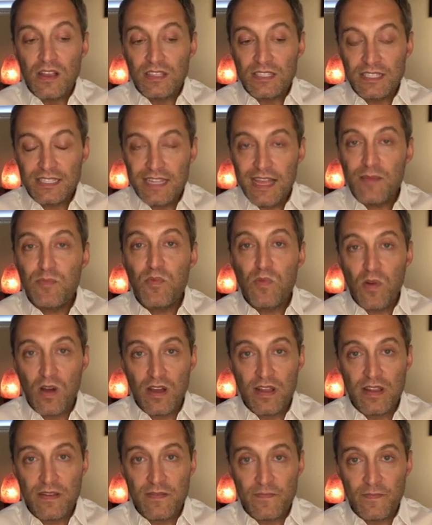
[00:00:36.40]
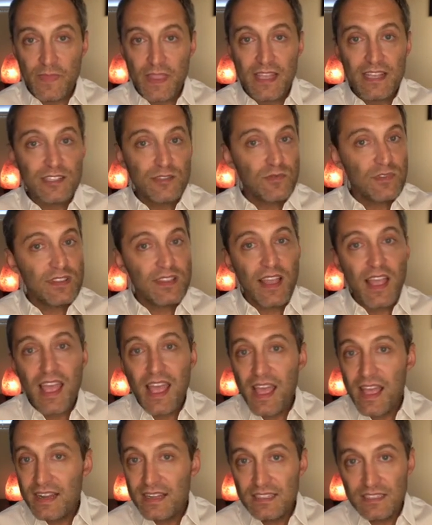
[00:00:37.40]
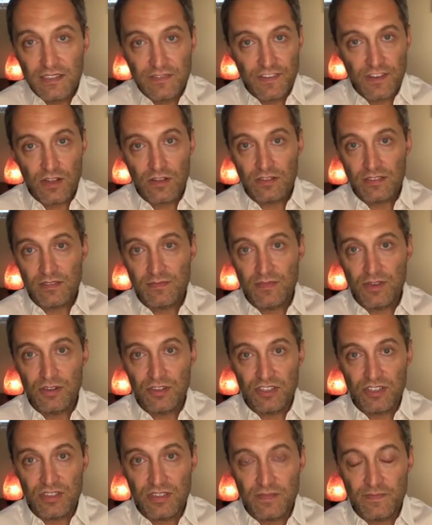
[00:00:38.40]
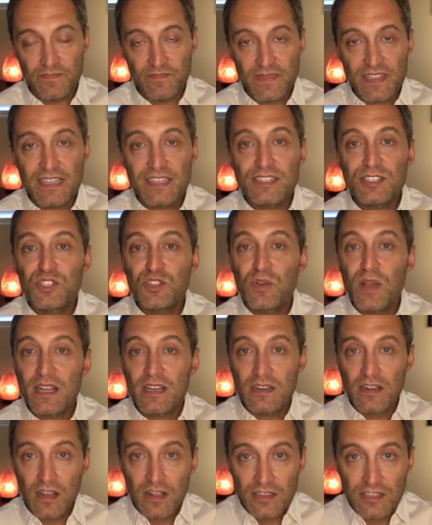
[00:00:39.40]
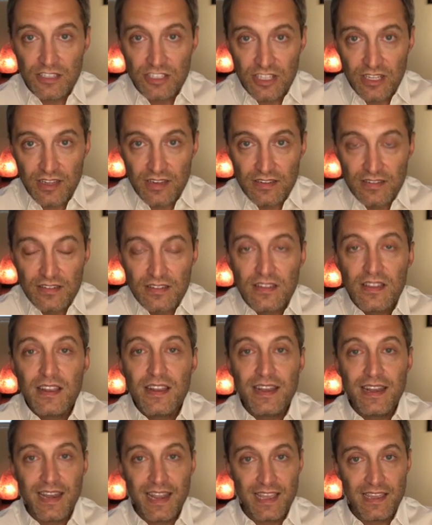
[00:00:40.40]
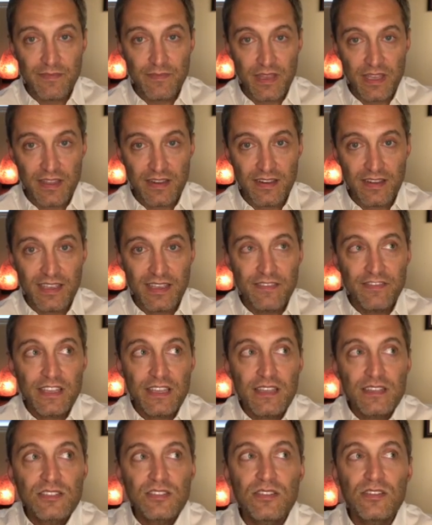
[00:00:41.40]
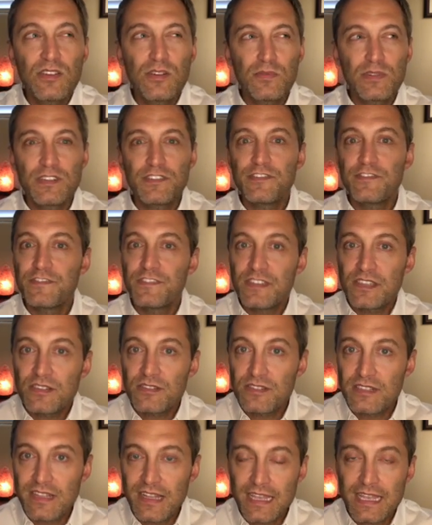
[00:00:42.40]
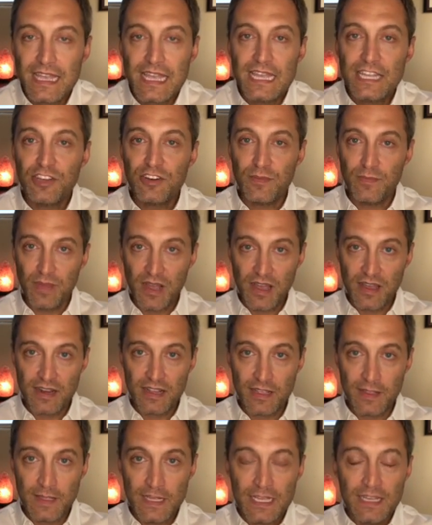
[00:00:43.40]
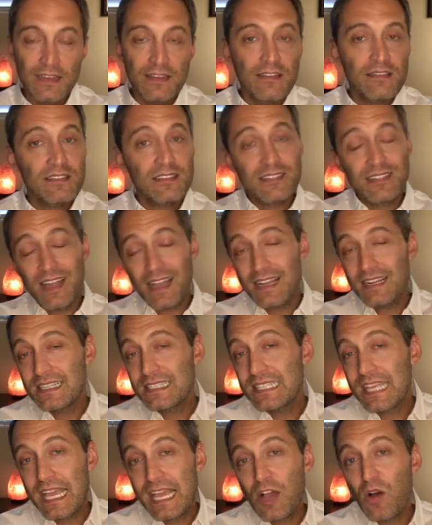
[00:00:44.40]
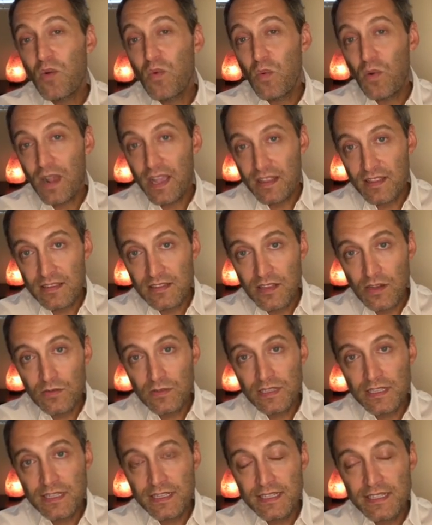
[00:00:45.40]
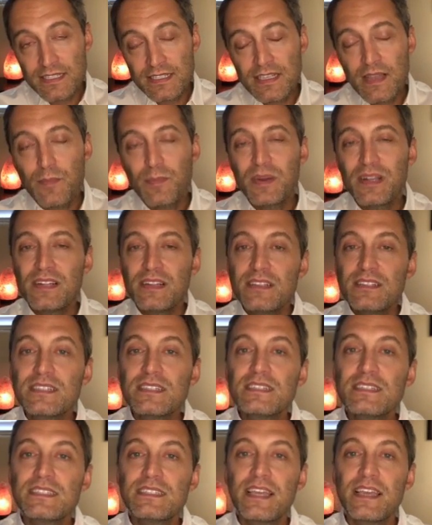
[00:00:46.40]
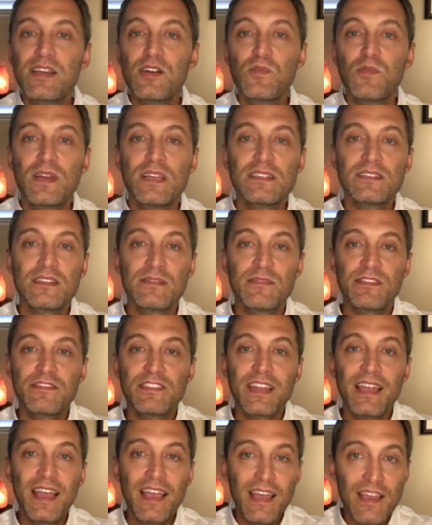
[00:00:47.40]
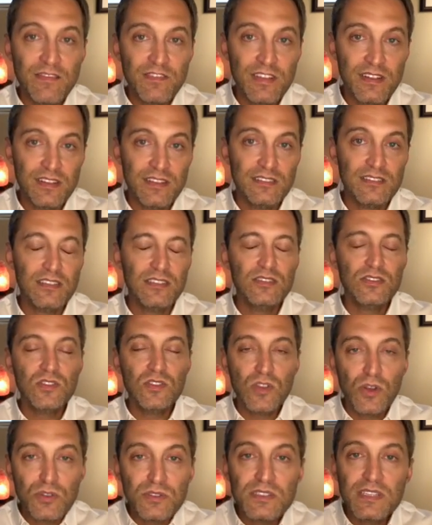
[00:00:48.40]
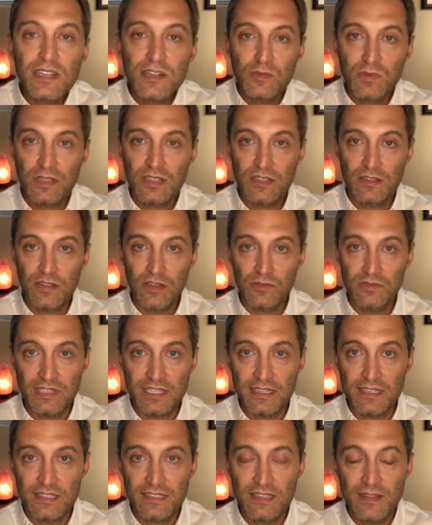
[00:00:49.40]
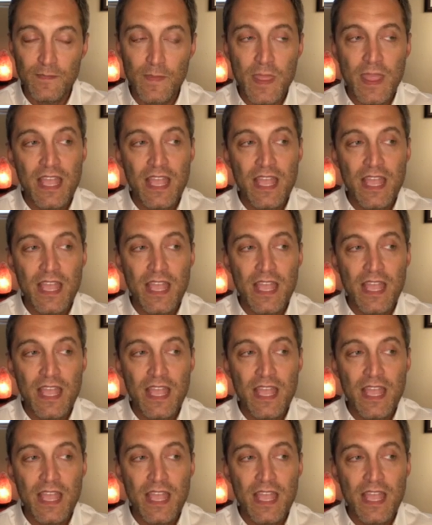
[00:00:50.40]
Step one, as with any difficult emotion, is to acknowledge it, name it, even get to know what it feels like in your body. That's not going to take away the loneliness, but it is going to take away some of the heaviness associated with the loneliness.